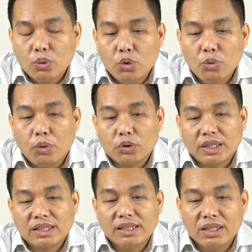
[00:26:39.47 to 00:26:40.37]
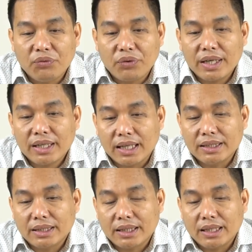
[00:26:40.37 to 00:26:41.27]
who possess different
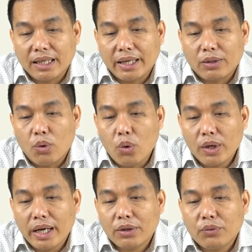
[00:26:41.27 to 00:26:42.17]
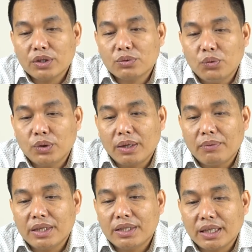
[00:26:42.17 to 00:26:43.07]
culture like own language, food
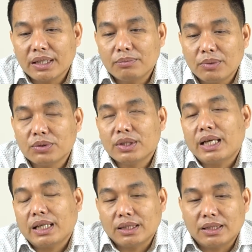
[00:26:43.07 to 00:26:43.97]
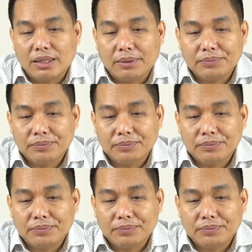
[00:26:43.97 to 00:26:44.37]
habit, dress, music, etc.